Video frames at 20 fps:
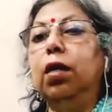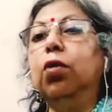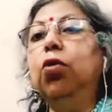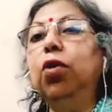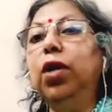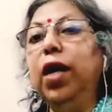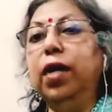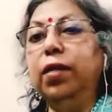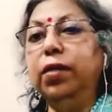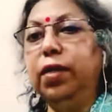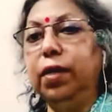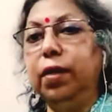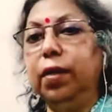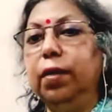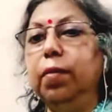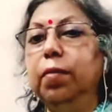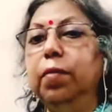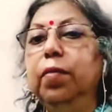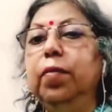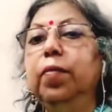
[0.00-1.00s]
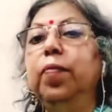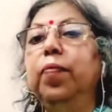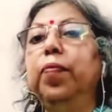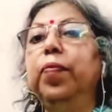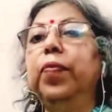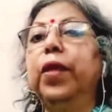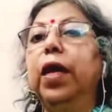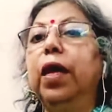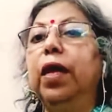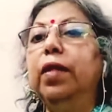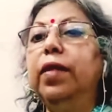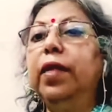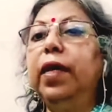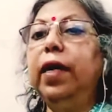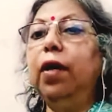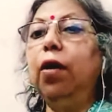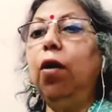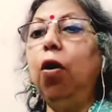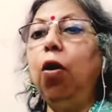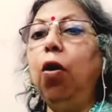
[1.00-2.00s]
Kudiyattam,
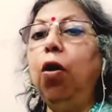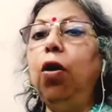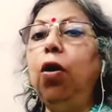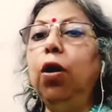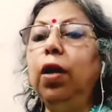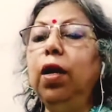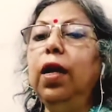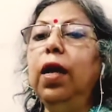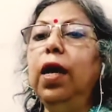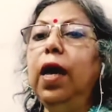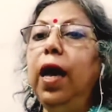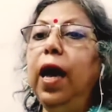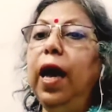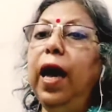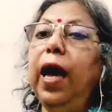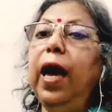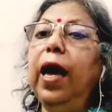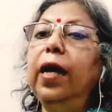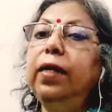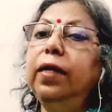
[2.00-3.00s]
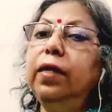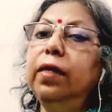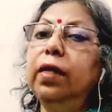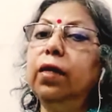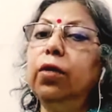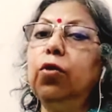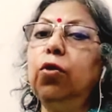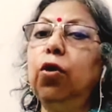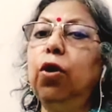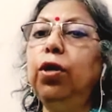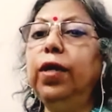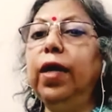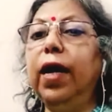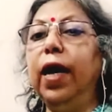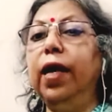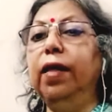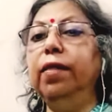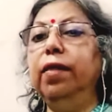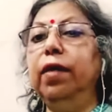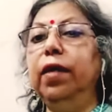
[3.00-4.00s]
they all had the good
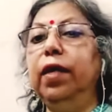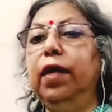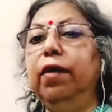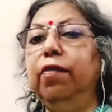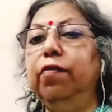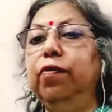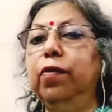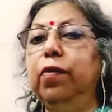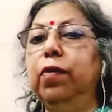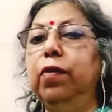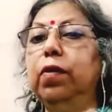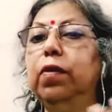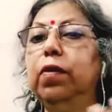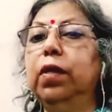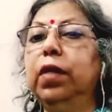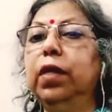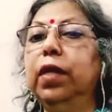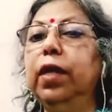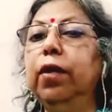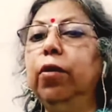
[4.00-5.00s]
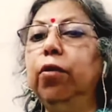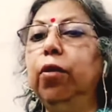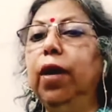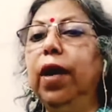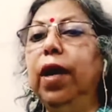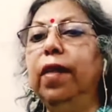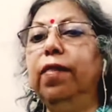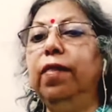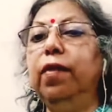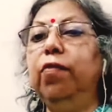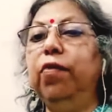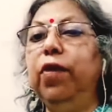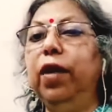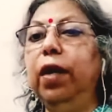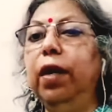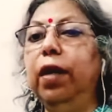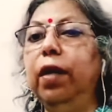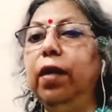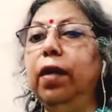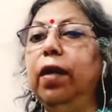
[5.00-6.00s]
and the evil, the hero and the
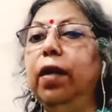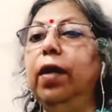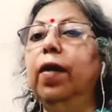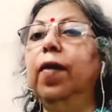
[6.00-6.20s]
villain.